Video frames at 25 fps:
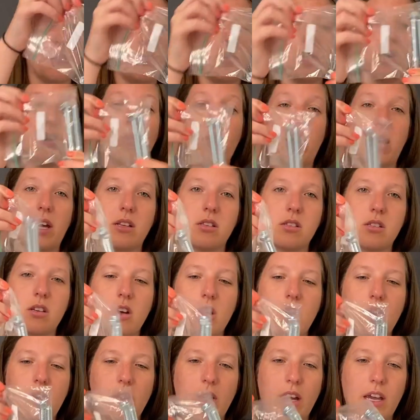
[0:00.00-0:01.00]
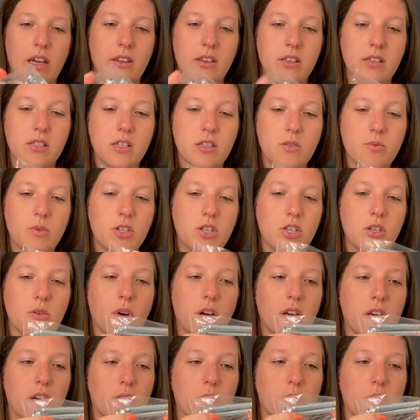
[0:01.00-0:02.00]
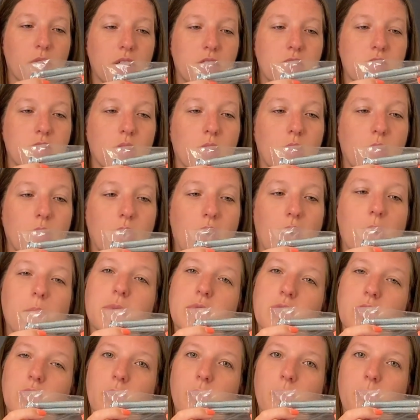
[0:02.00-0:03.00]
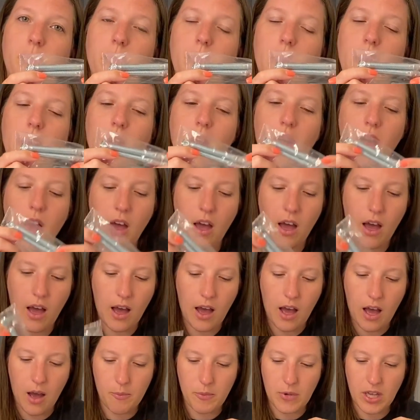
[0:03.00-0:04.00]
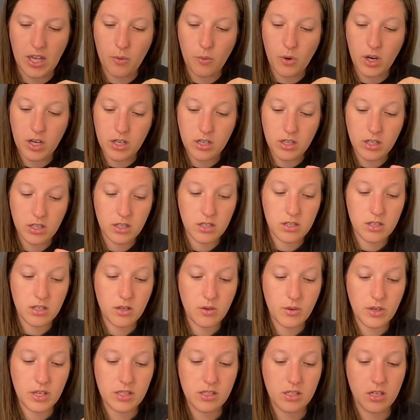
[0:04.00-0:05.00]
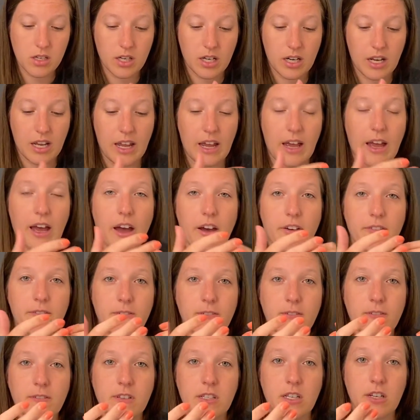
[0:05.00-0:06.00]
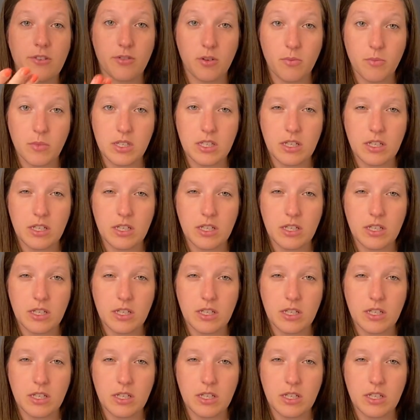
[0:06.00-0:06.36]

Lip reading: to be your weights. Okay, this is what you want your bridge to hold up to. And what you're going to do is you're going to have different